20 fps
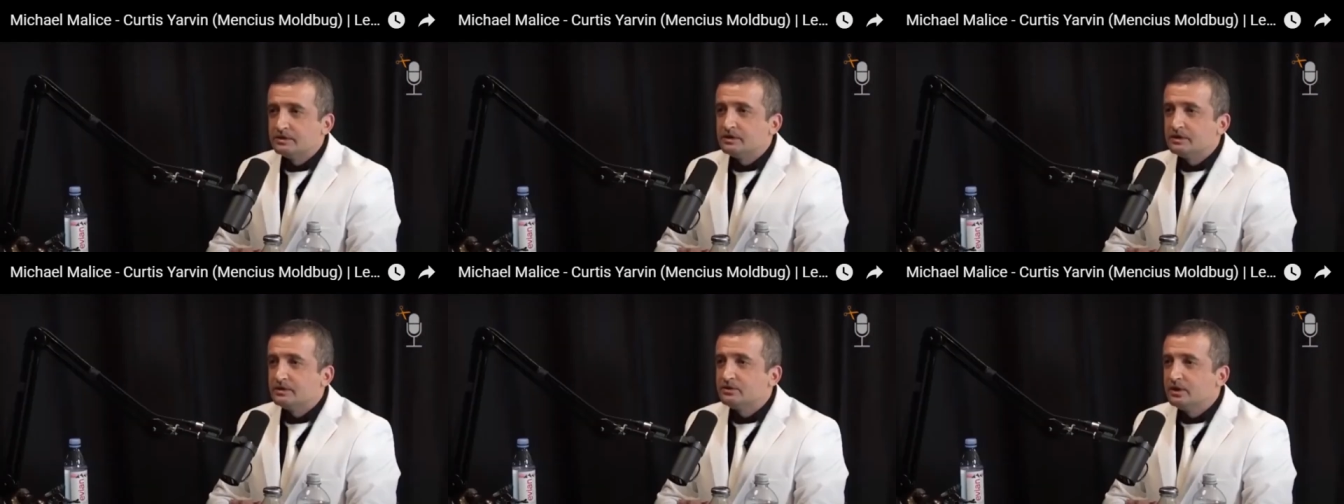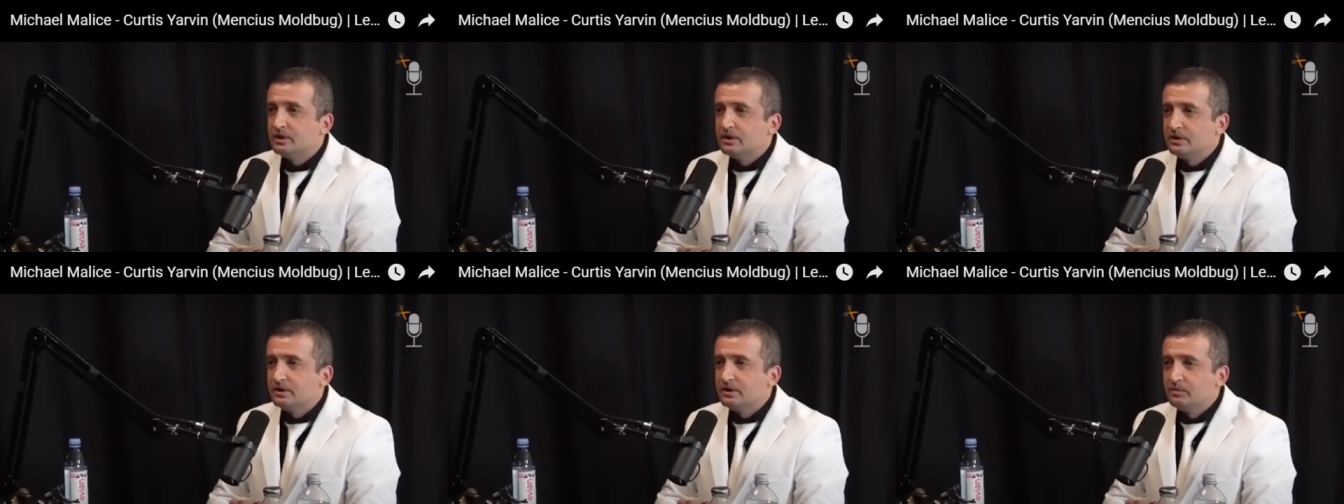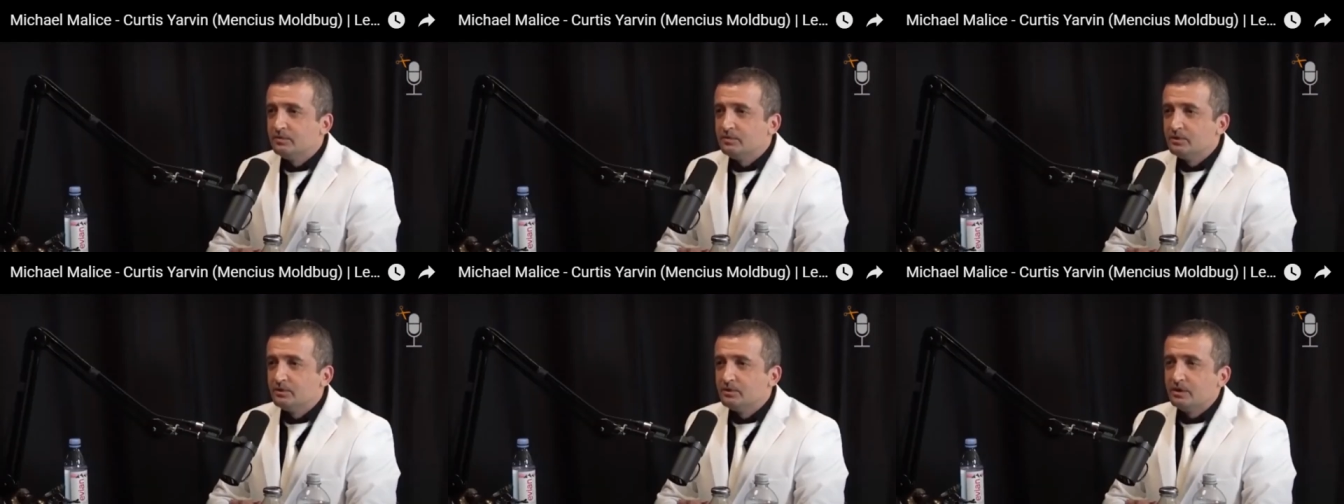it trigger
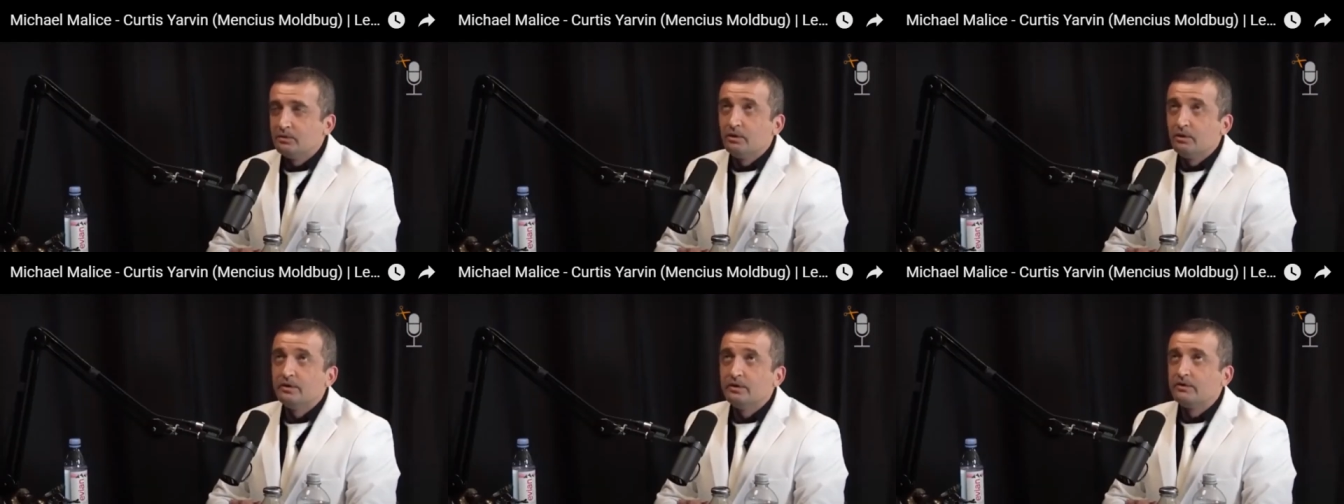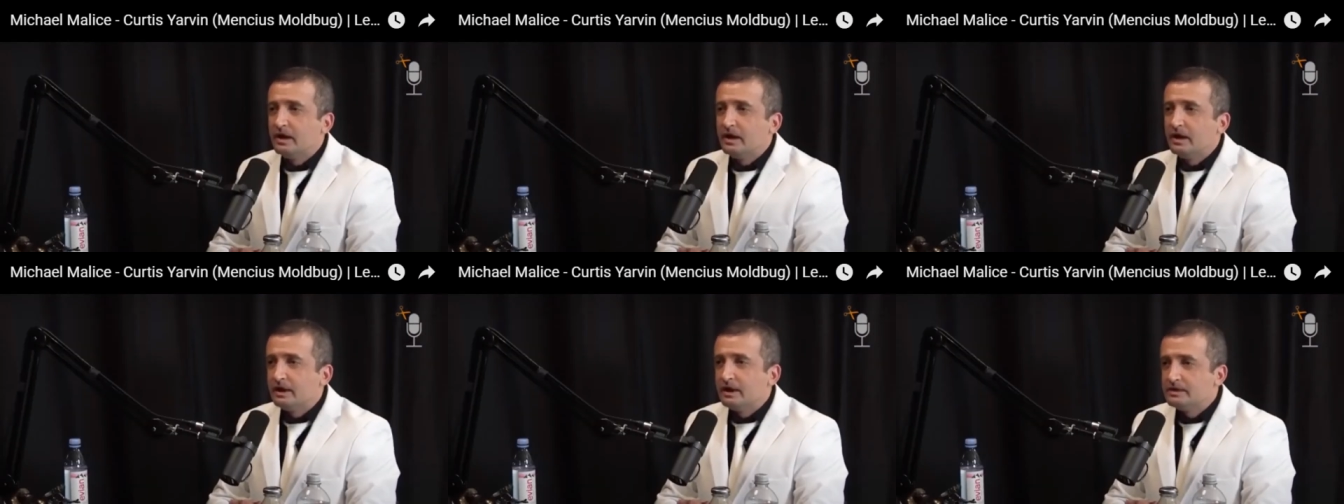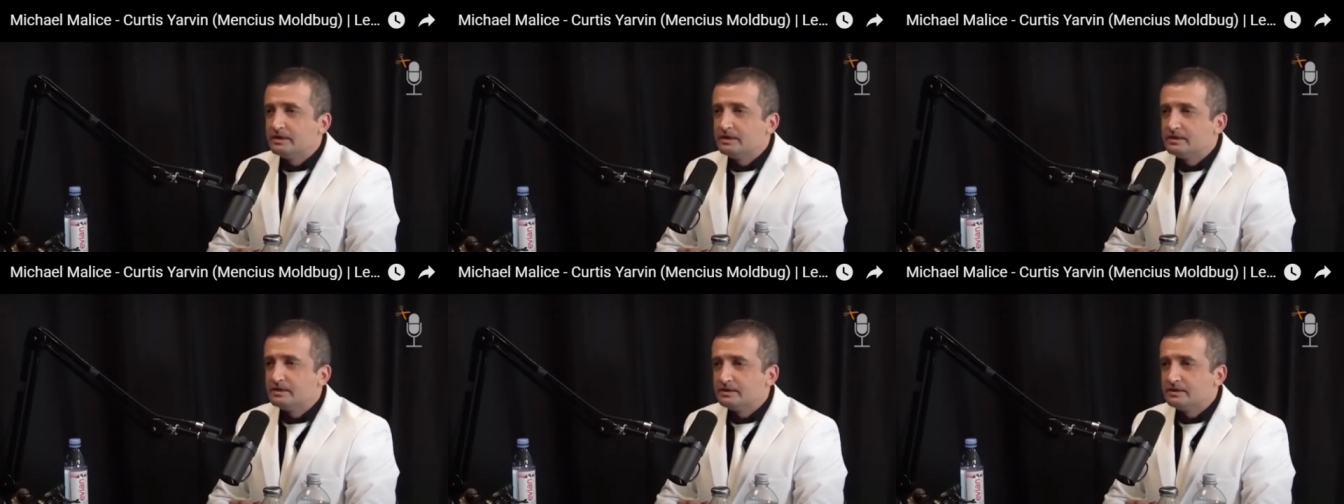them do they roll their
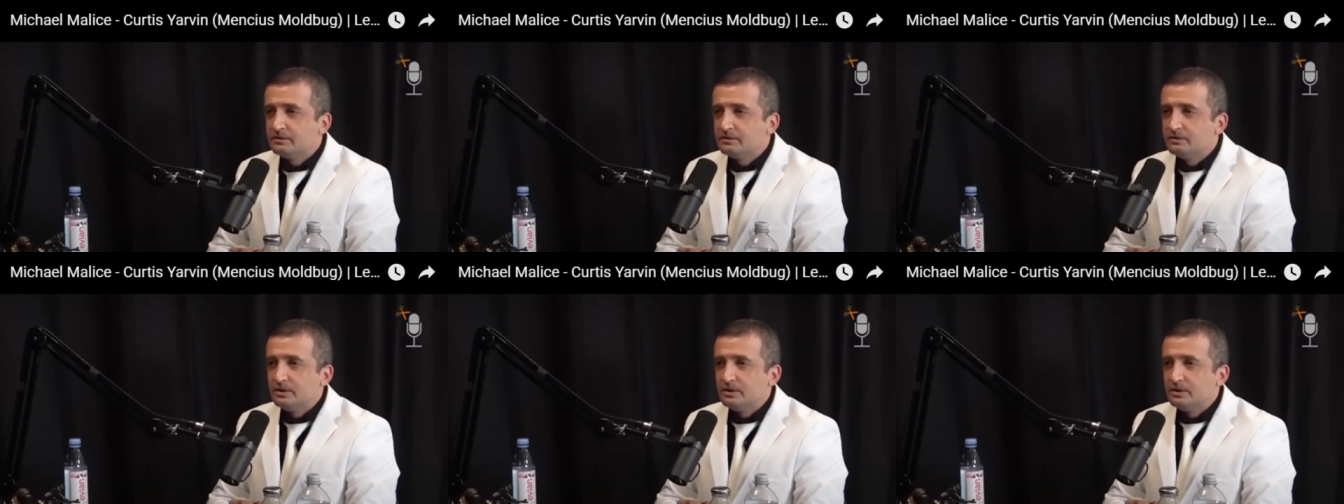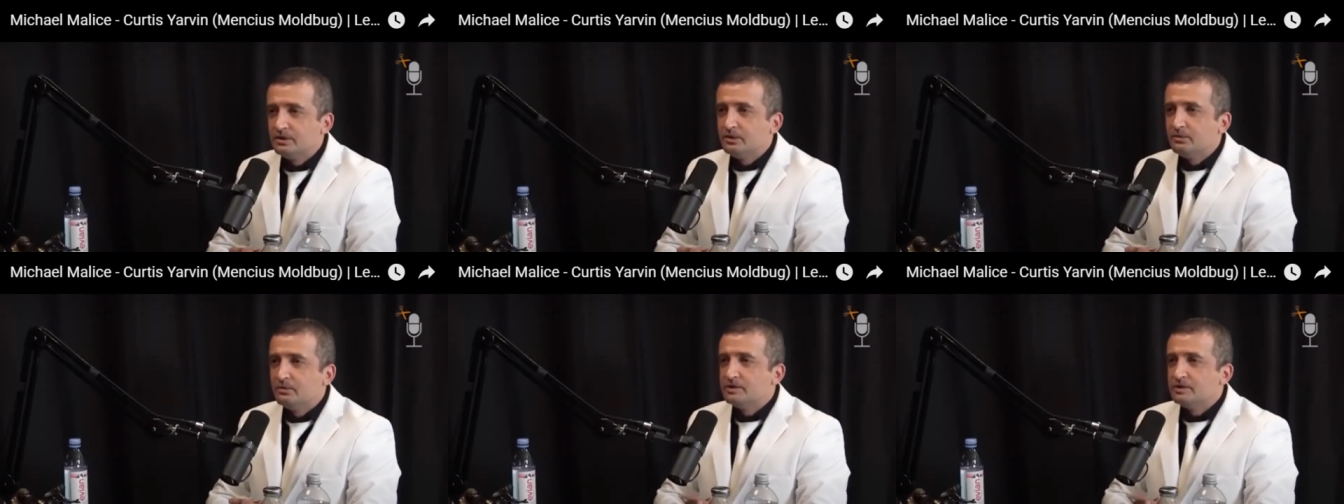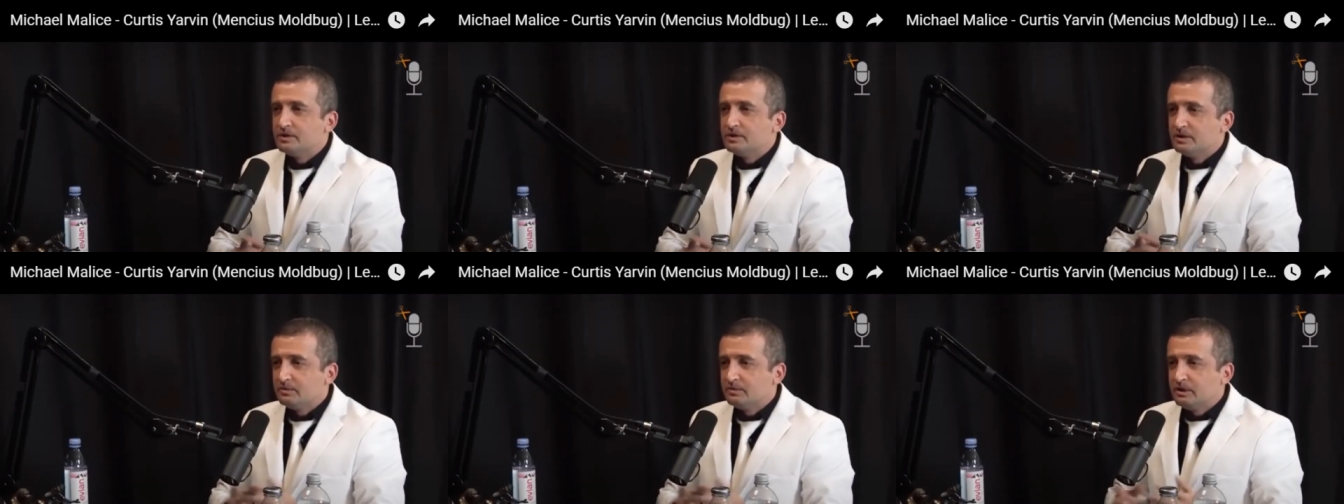eyes you know what
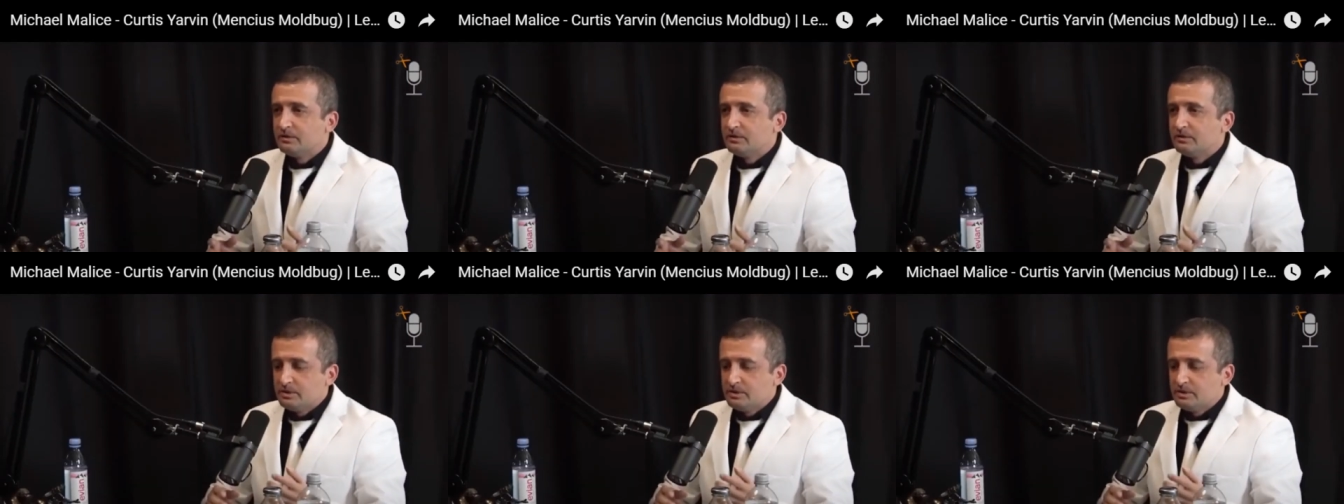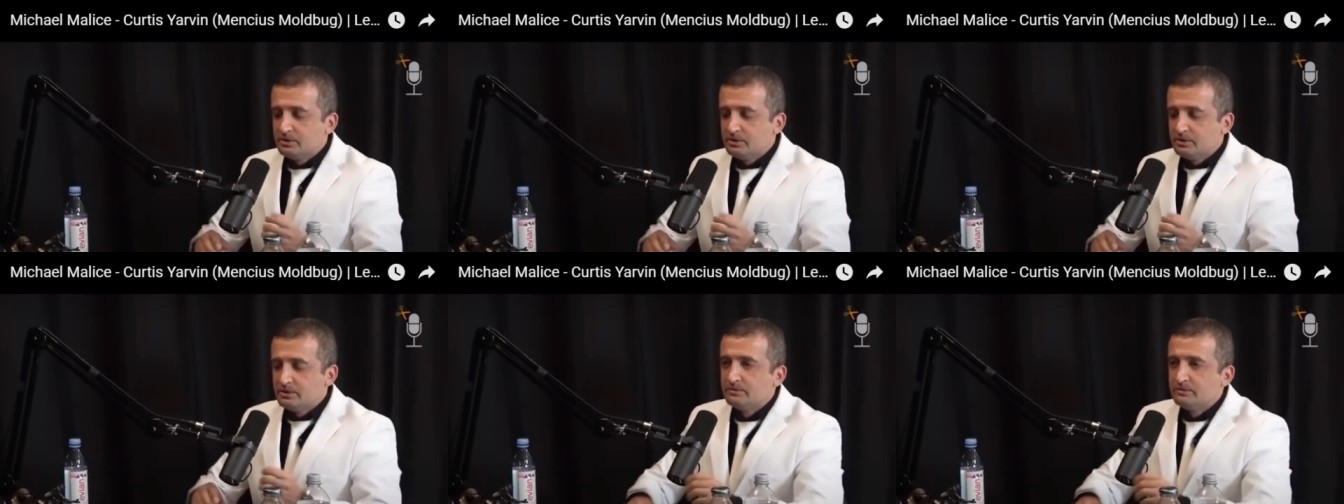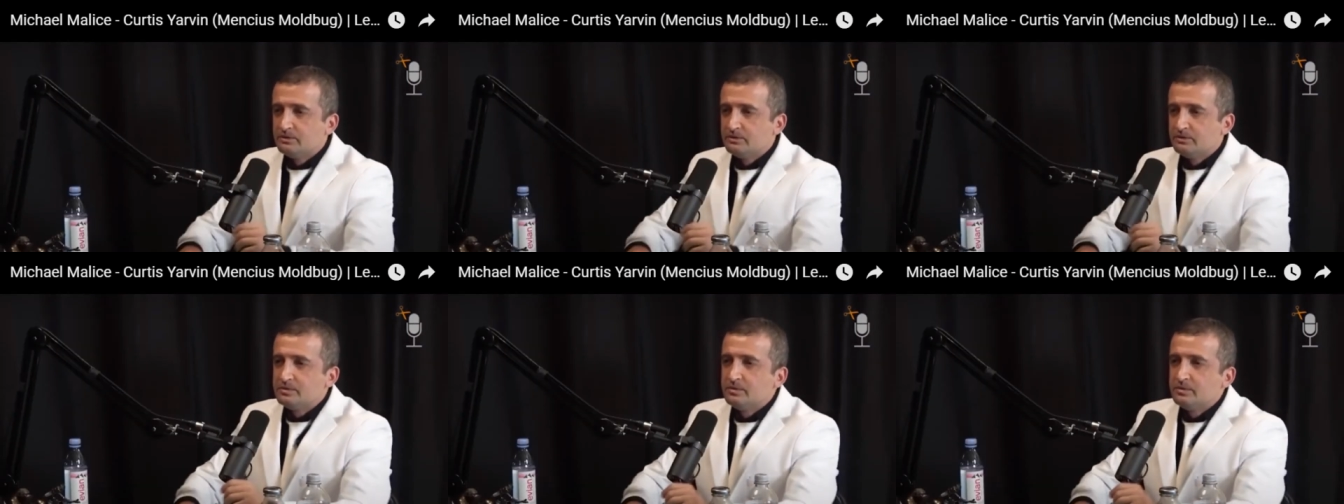is going to be their
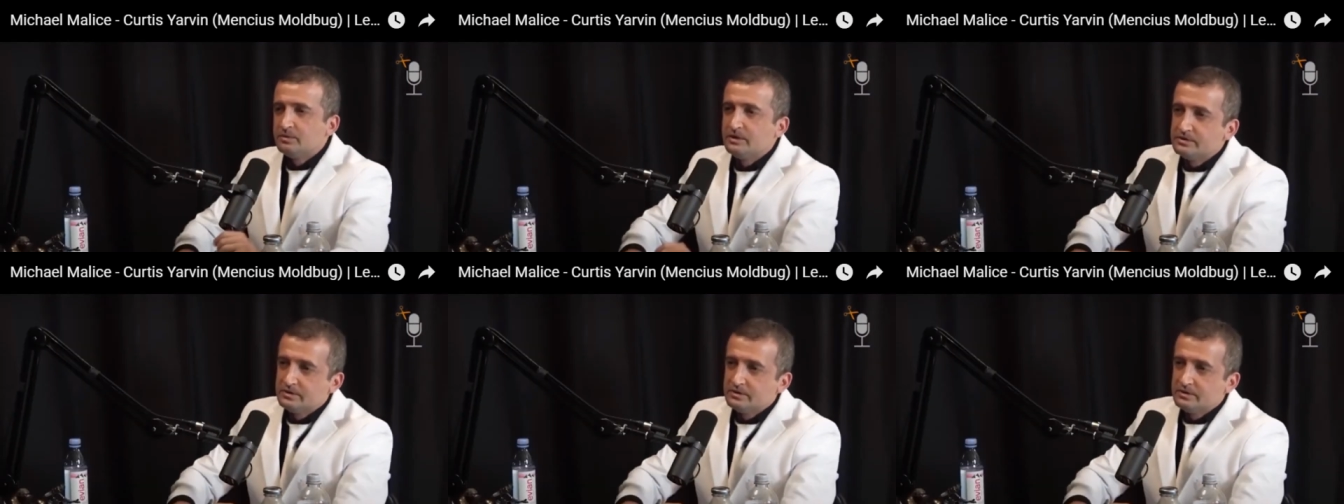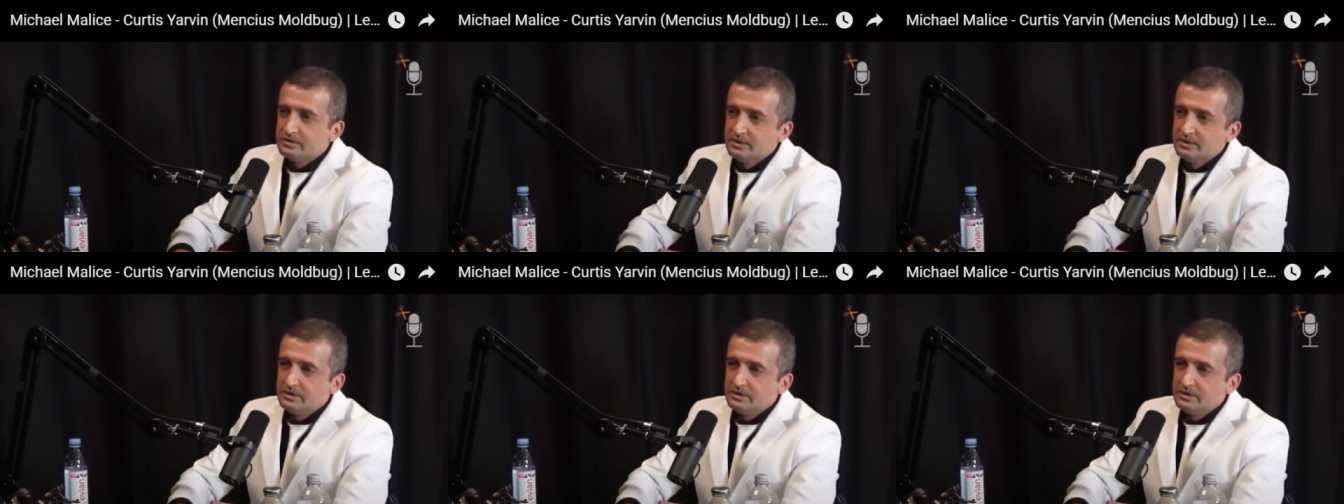emotional response